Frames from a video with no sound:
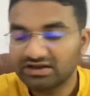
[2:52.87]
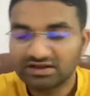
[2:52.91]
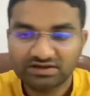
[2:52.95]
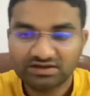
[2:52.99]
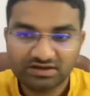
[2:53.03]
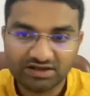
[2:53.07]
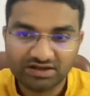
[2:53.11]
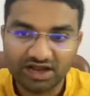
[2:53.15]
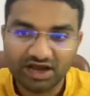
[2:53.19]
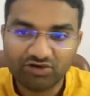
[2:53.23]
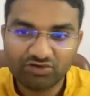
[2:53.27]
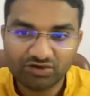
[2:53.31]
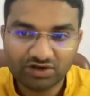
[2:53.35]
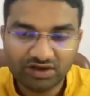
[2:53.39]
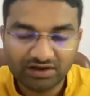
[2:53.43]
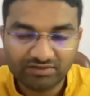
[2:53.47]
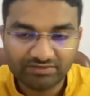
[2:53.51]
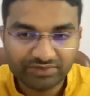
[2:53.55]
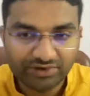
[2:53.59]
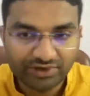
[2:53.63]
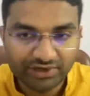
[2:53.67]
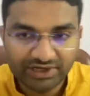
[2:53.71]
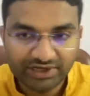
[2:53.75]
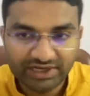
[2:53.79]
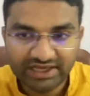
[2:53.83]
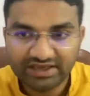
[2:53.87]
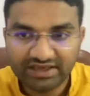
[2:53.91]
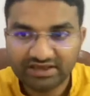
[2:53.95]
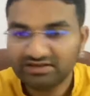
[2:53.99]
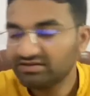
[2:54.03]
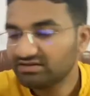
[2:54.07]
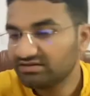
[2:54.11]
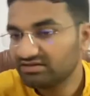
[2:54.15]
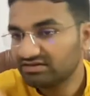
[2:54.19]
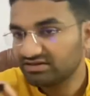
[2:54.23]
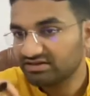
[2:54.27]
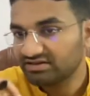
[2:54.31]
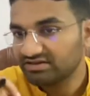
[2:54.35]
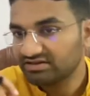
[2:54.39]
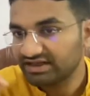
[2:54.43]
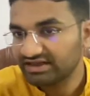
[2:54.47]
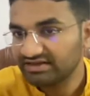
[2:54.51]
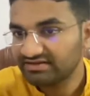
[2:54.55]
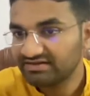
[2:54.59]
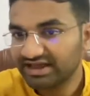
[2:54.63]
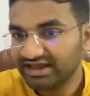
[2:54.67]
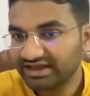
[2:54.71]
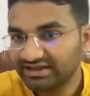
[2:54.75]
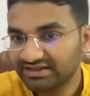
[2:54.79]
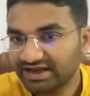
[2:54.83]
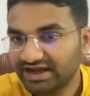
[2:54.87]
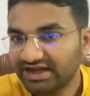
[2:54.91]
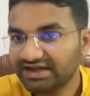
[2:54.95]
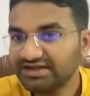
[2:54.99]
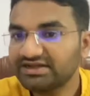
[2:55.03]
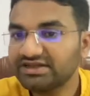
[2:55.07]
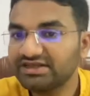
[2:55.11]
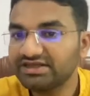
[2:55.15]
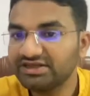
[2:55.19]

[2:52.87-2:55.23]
cloud computing, things like that,